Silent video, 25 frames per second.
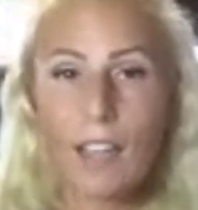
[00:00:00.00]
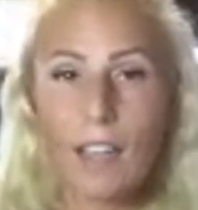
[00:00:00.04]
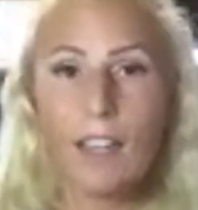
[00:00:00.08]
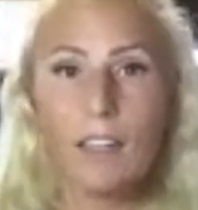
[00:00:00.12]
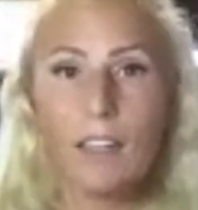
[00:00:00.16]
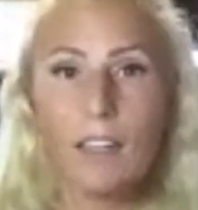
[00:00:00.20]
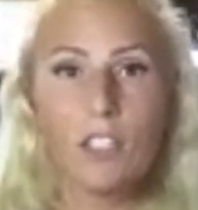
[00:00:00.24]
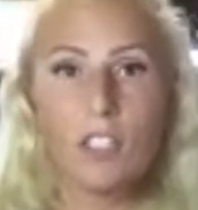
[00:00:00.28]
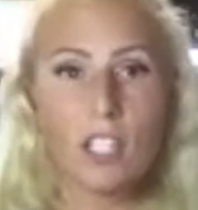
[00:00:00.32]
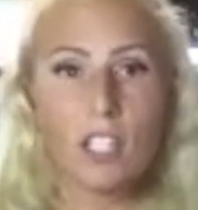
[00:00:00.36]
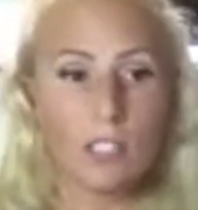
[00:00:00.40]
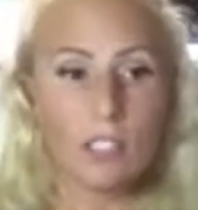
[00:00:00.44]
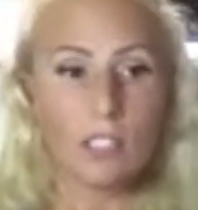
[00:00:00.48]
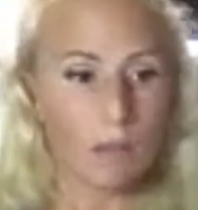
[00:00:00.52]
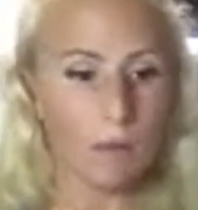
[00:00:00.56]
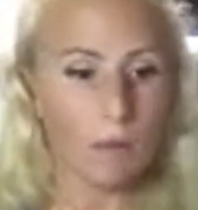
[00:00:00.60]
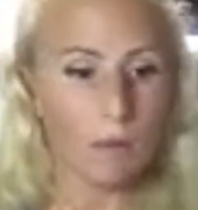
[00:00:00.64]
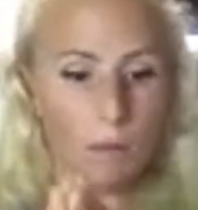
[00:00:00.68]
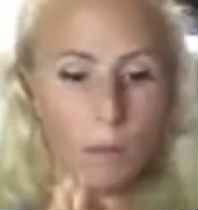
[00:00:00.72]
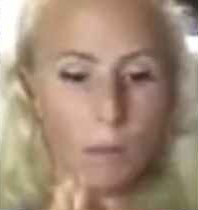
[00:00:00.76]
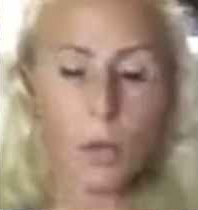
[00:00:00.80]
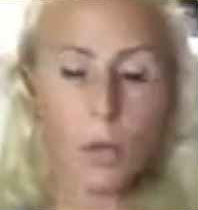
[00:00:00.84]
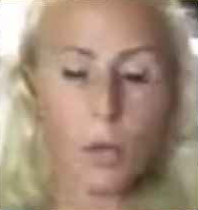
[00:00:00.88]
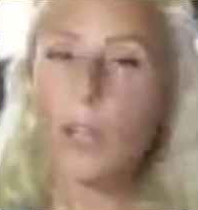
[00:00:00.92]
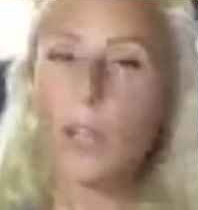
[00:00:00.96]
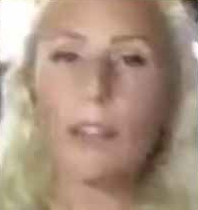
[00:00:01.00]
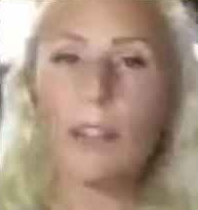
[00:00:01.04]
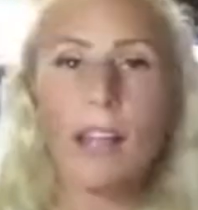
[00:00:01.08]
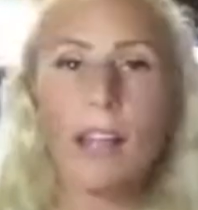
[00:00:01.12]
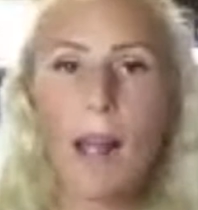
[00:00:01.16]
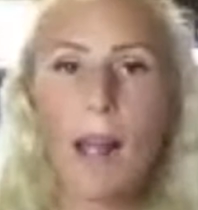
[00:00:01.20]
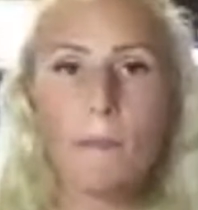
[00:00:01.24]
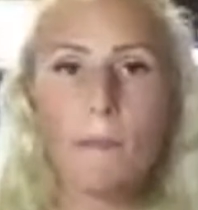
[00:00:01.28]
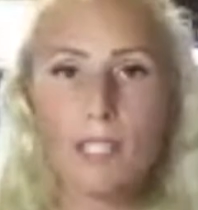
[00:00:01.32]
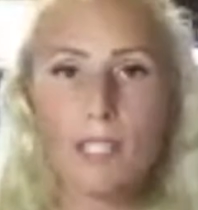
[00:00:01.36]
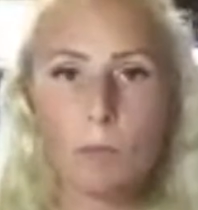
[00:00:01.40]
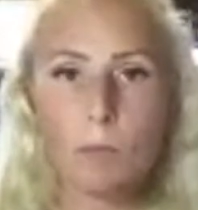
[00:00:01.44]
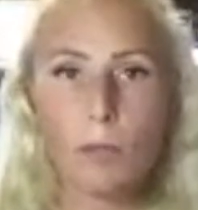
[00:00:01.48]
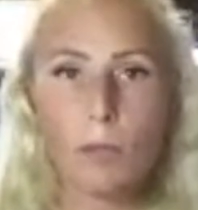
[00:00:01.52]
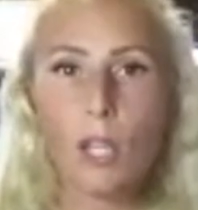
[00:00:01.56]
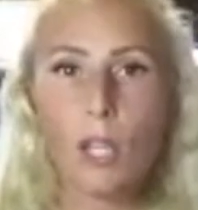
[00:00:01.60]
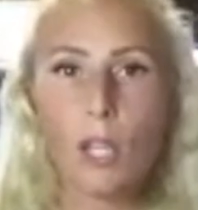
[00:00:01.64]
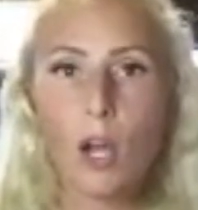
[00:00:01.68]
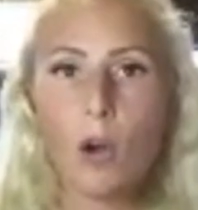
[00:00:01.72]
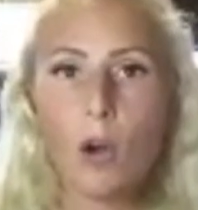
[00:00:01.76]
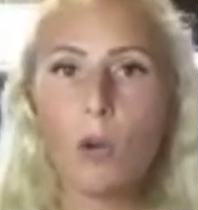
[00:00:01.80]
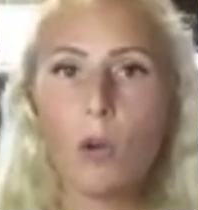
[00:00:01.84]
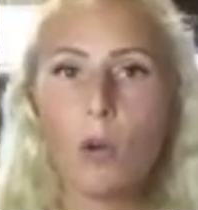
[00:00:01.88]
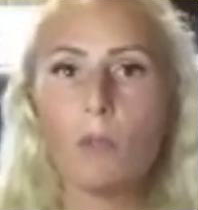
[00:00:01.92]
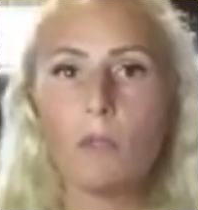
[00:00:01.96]
just put in the comments
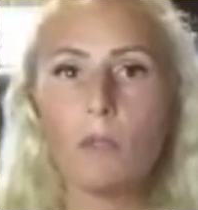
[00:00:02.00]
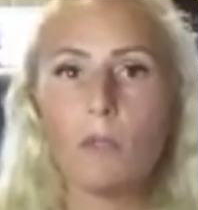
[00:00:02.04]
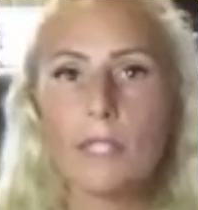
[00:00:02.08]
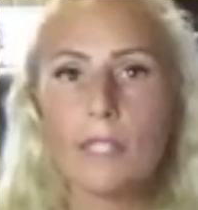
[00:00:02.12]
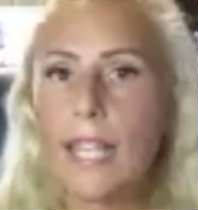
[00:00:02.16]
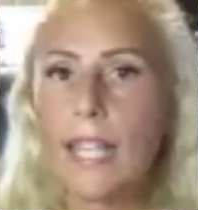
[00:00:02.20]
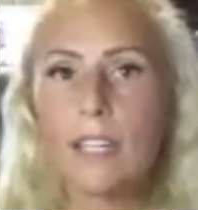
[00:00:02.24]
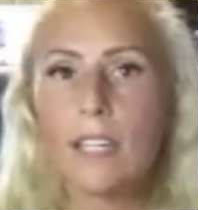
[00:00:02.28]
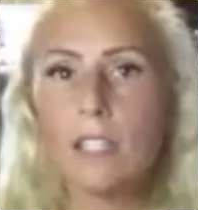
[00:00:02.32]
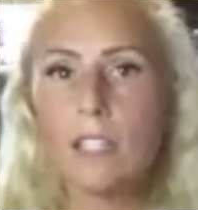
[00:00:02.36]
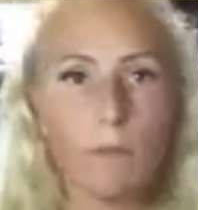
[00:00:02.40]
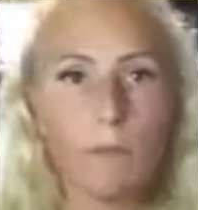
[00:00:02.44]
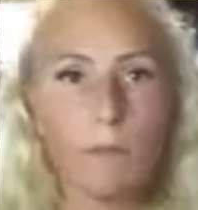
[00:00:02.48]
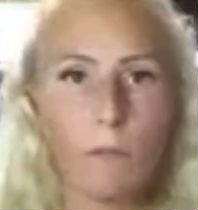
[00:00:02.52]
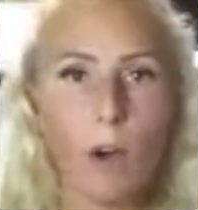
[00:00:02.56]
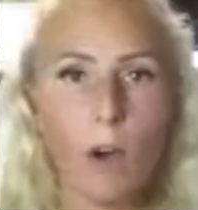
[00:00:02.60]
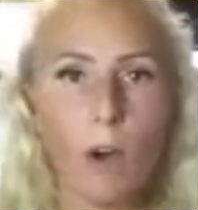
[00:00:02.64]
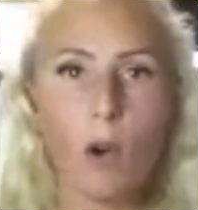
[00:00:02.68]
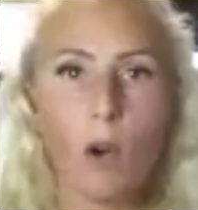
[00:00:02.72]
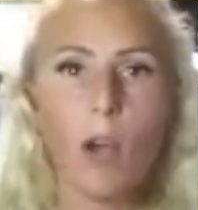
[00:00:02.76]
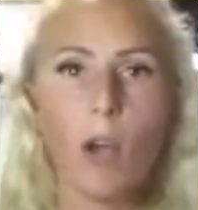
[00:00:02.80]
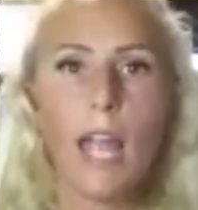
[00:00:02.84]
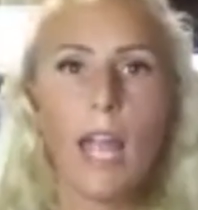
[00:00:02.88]
below, send info.